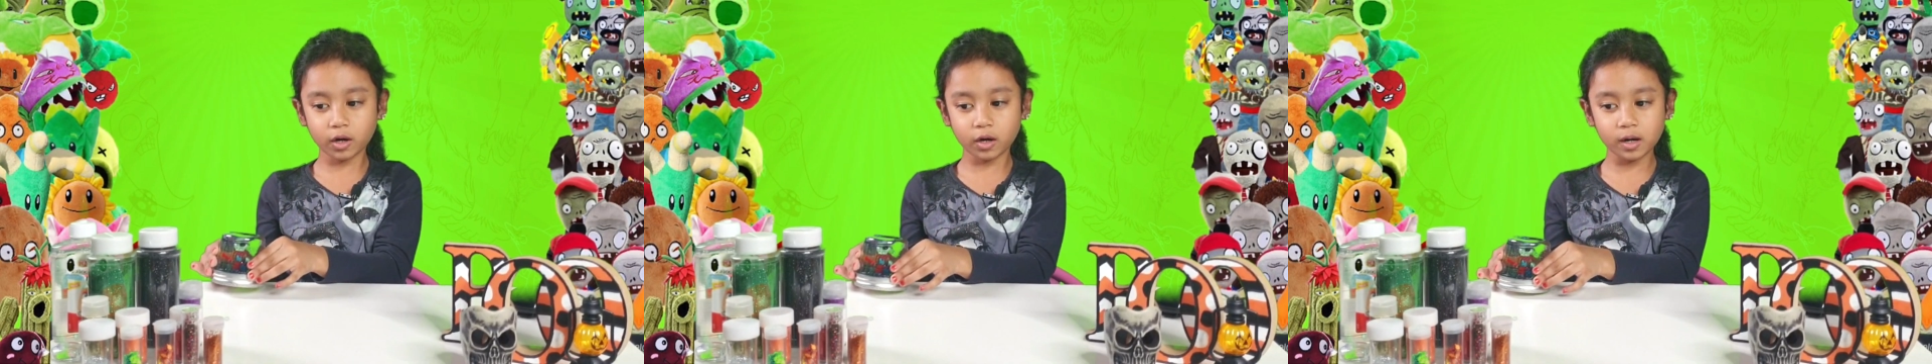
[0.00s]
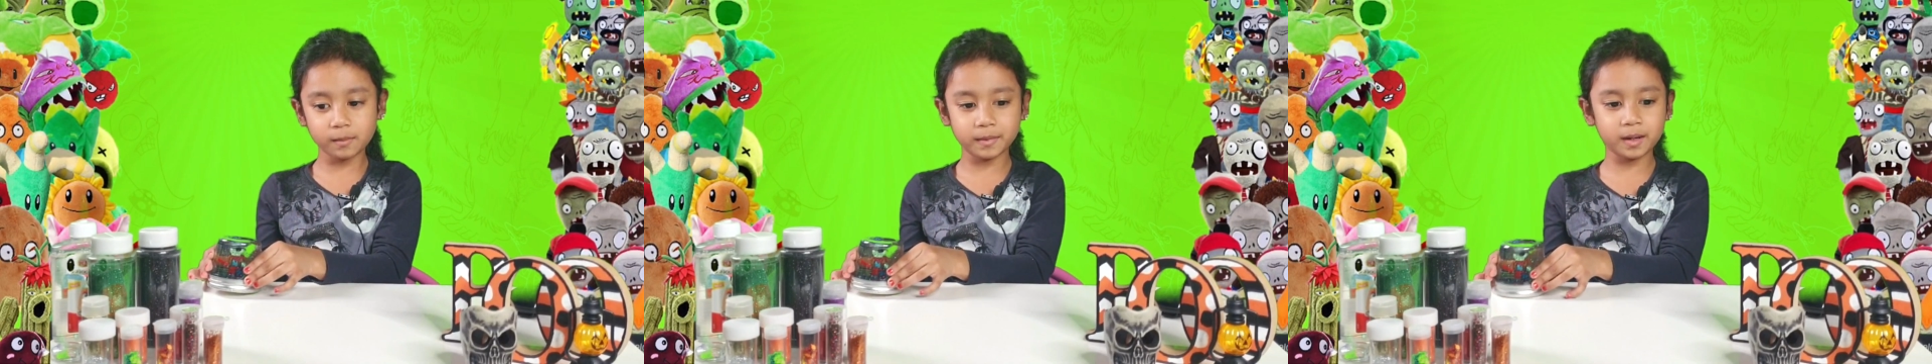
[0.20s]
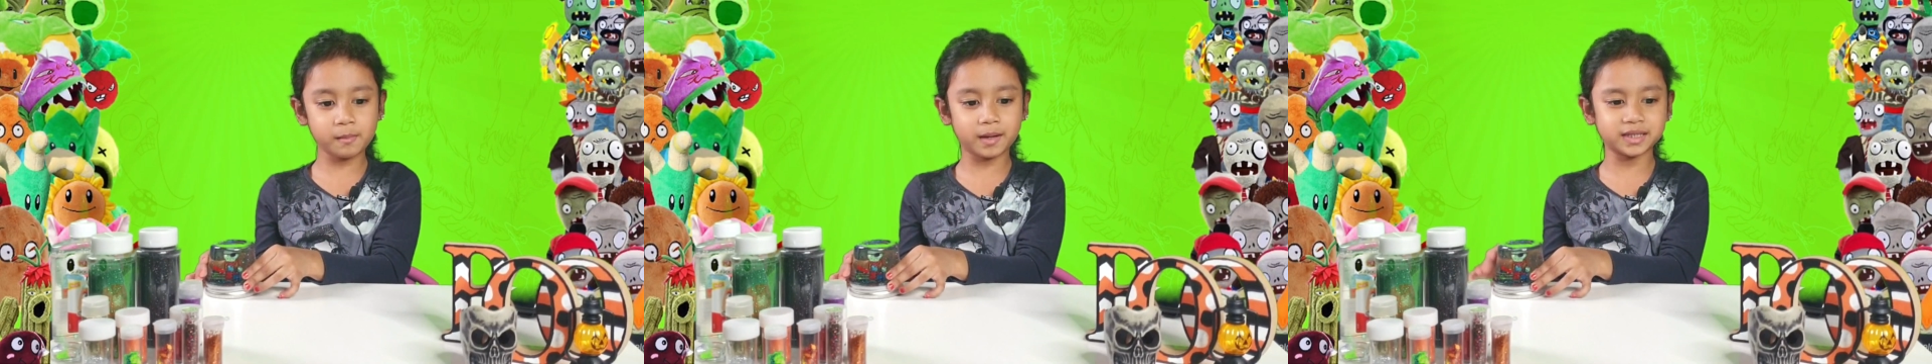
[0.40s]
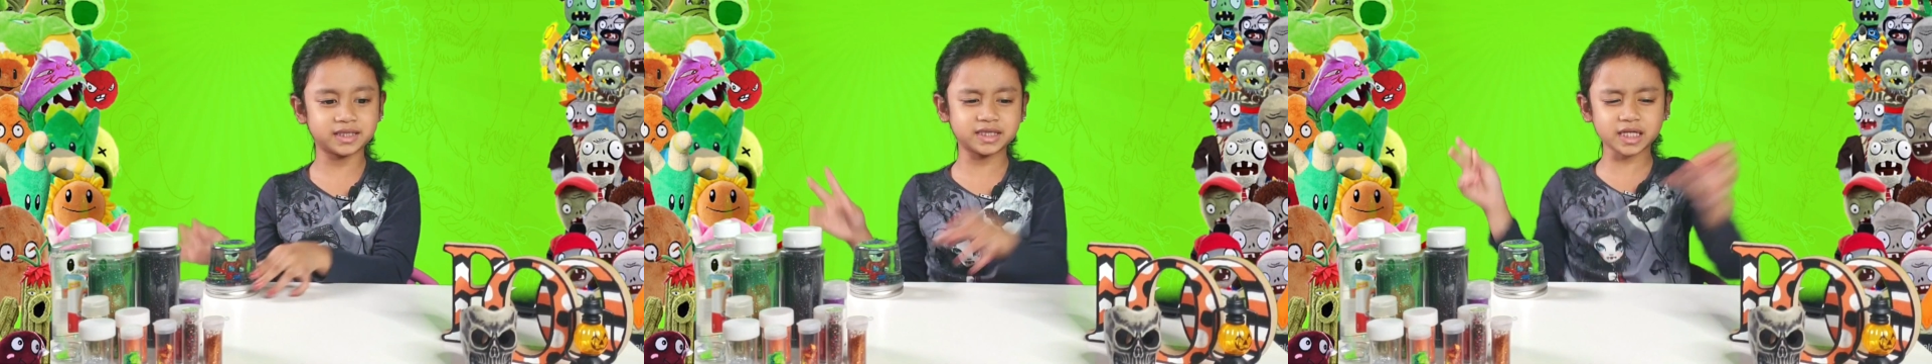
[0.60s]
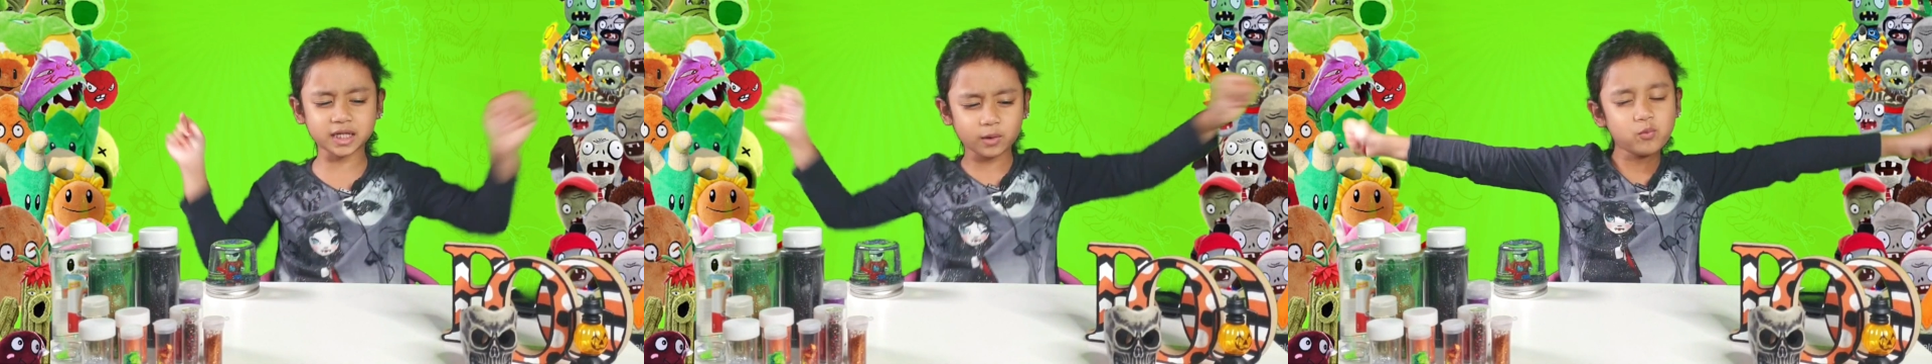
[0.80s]
I'm going to make my
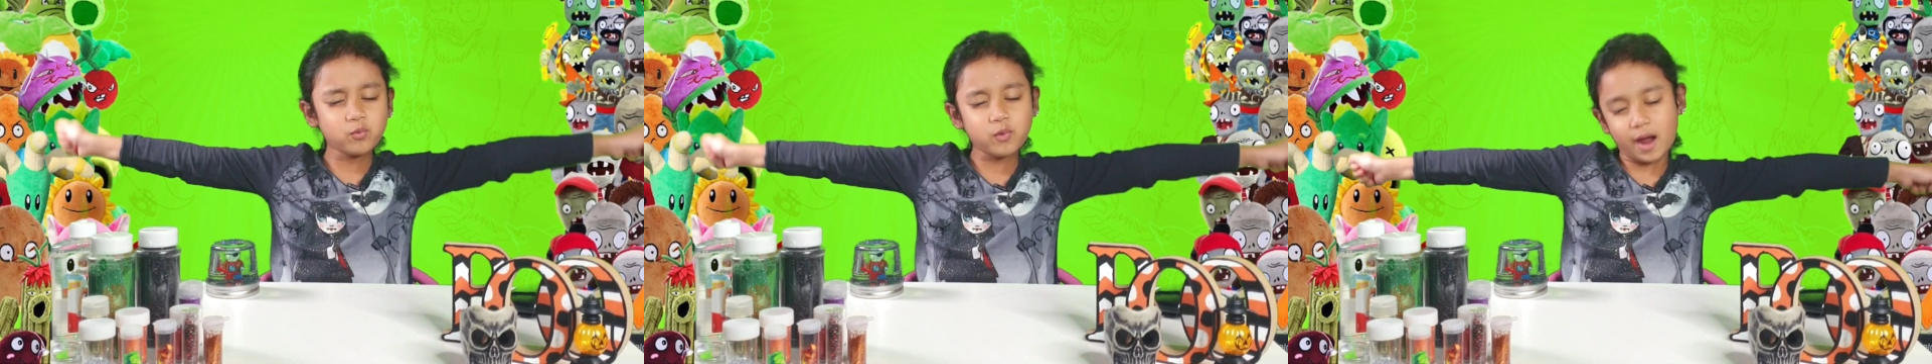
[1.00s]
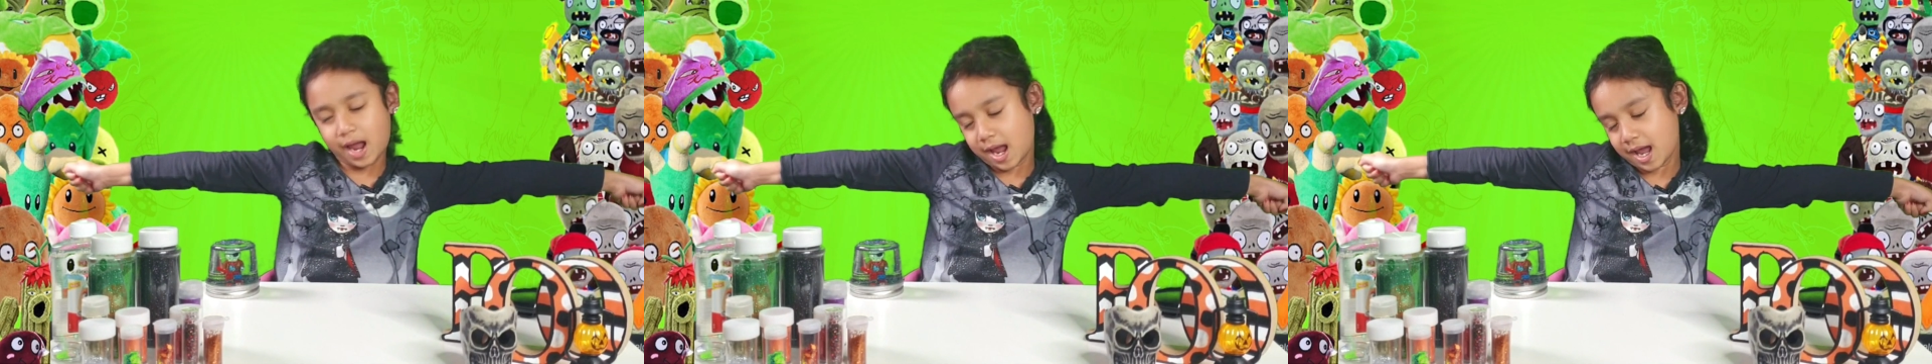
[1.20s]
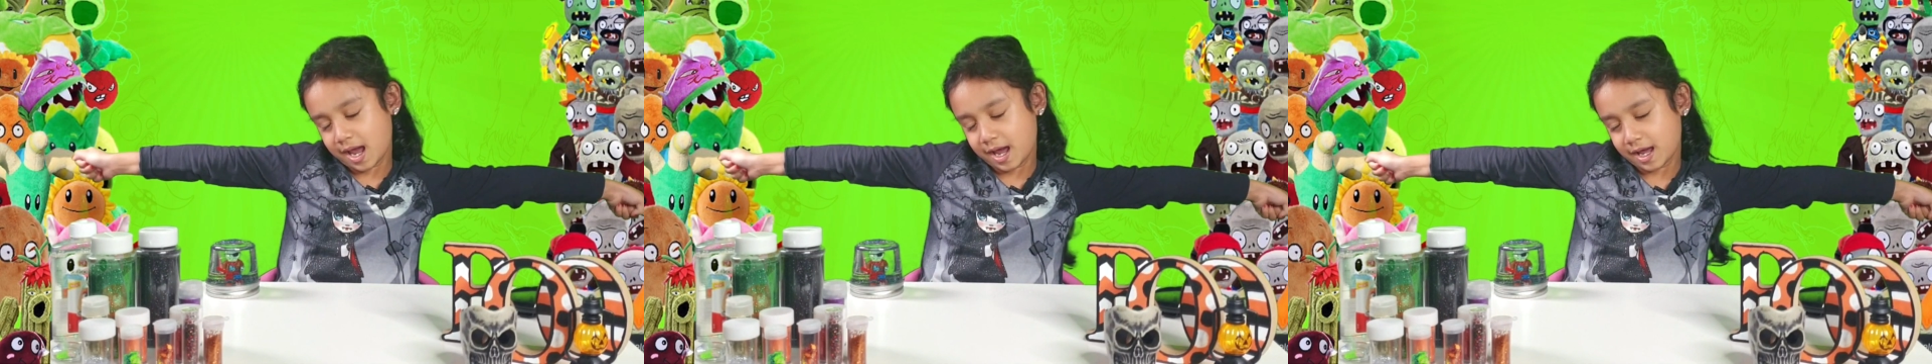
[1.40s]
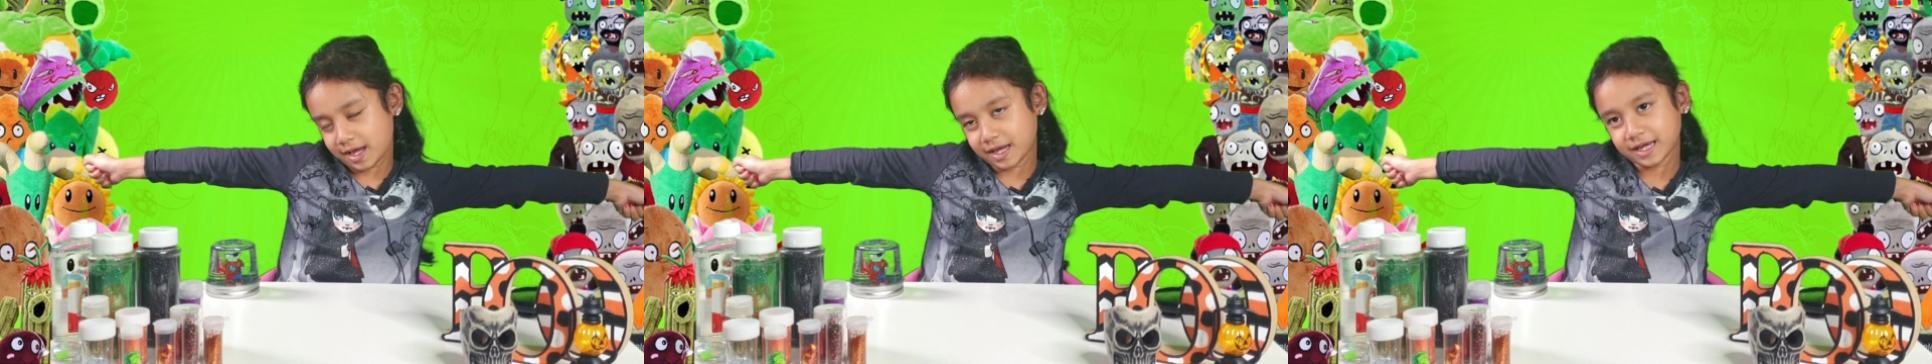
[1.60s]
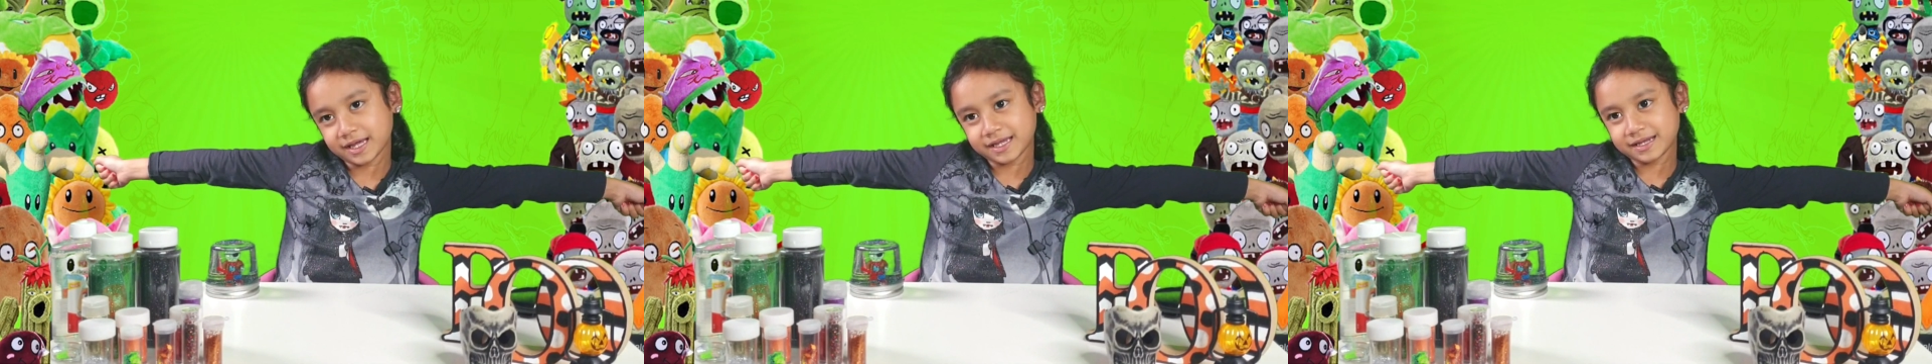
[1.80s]
second
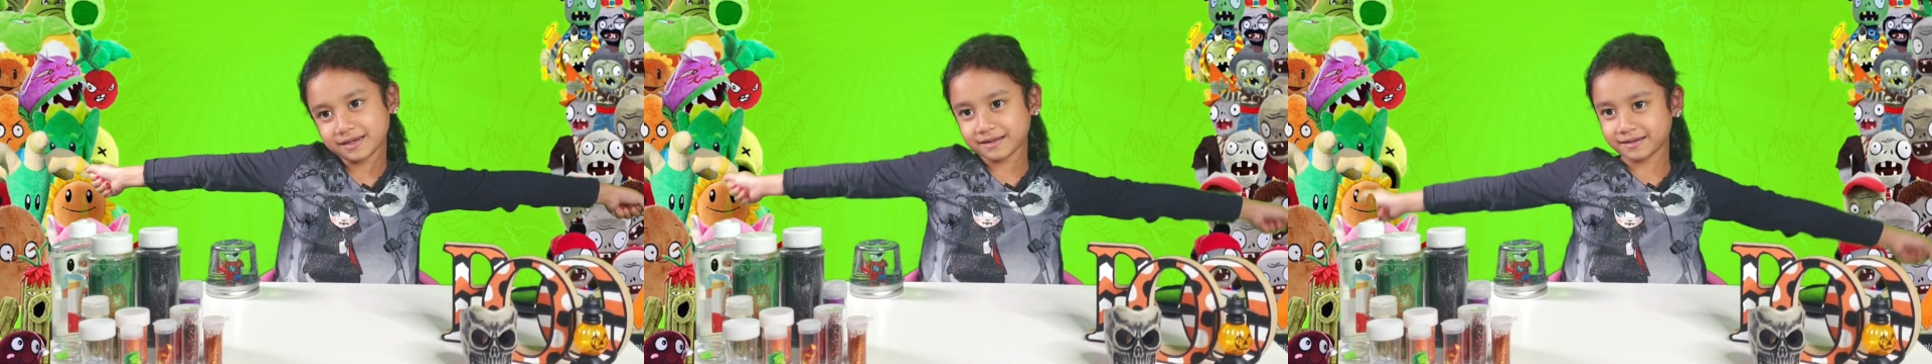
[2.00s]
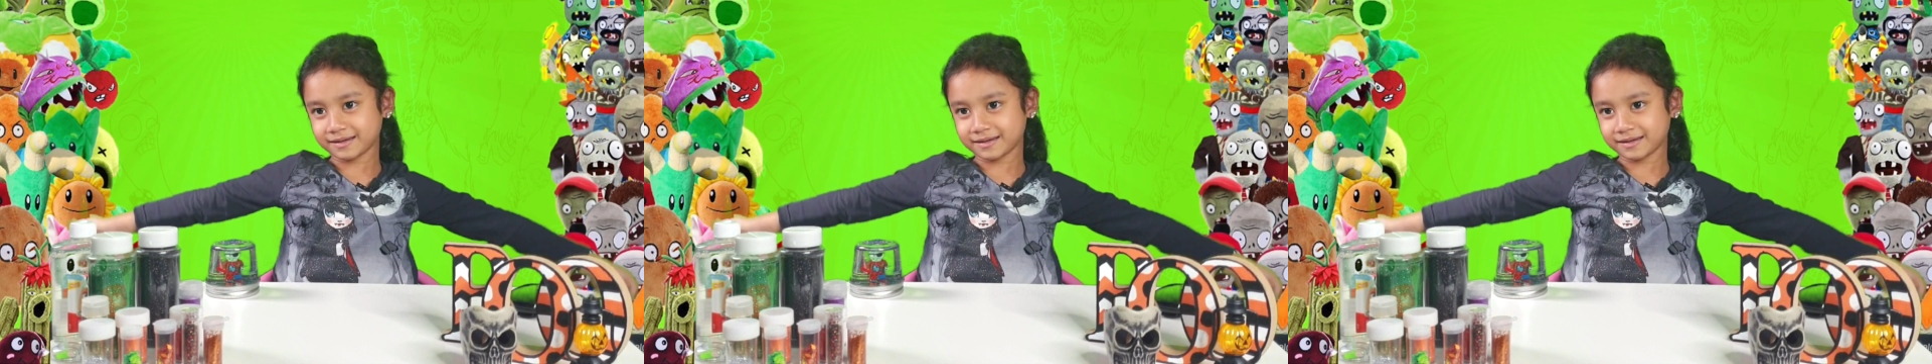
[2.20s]
one.